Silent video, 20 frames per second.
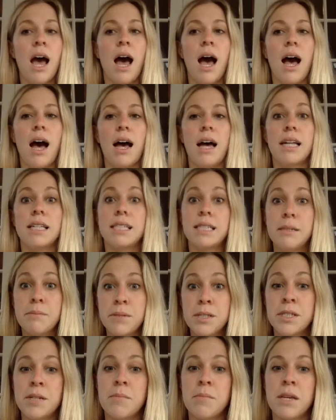it
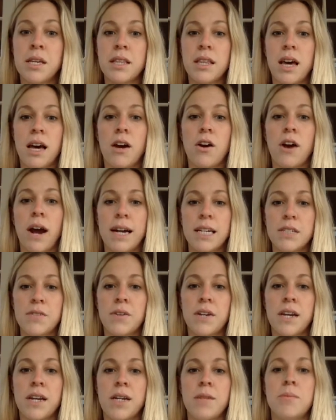seems to me that
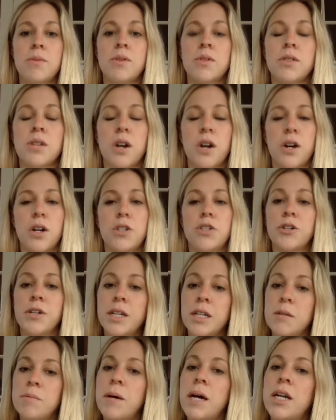grass-fed animals are
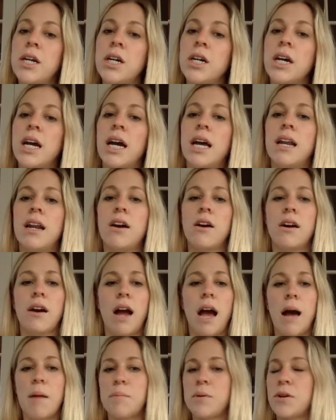treated better and are
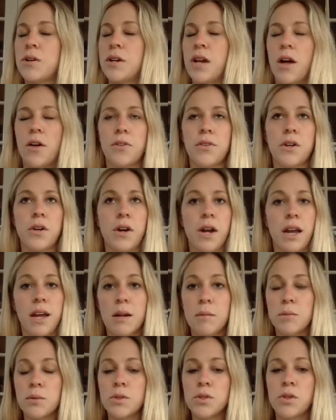happier and healthier
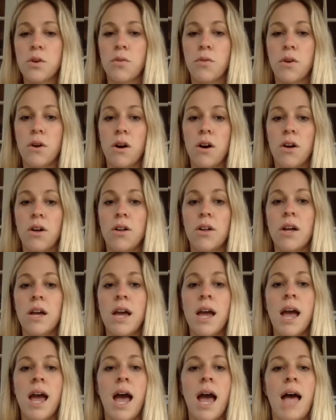animals overall.
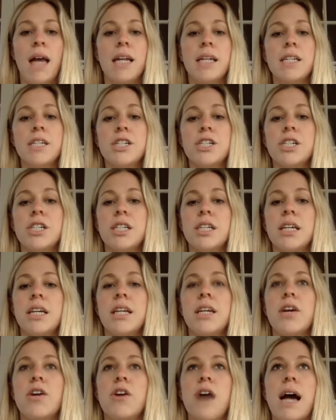And additionally,
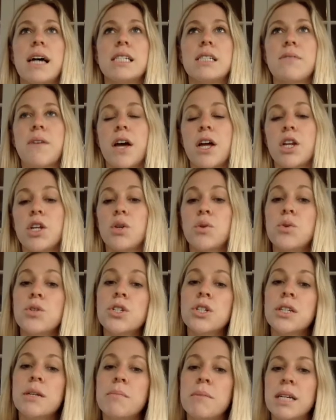eating grass-fed
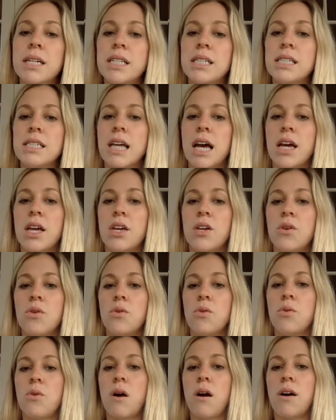usually means that
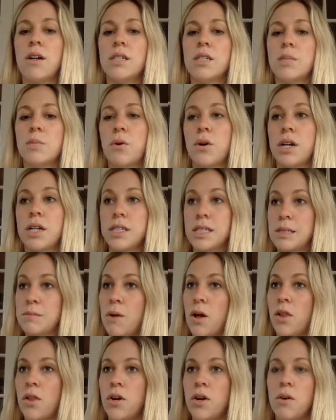you are supporting
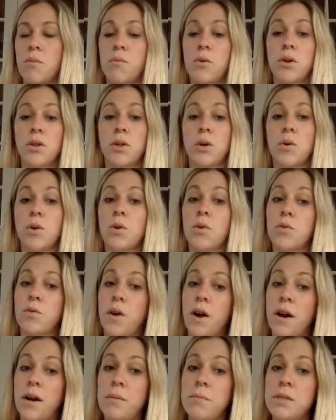smaller, more local
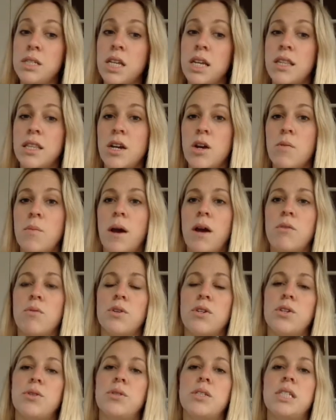farms and thereby
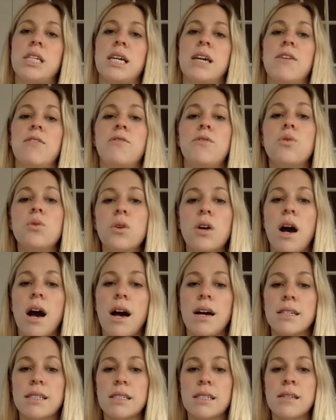reducing fuel
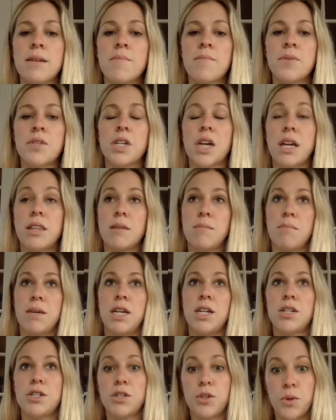costs to get the
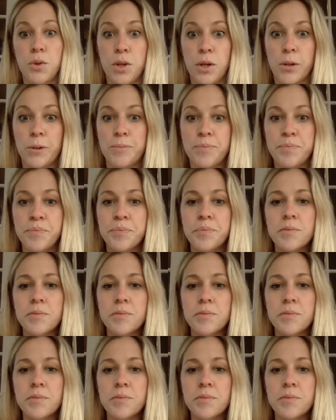meat to you.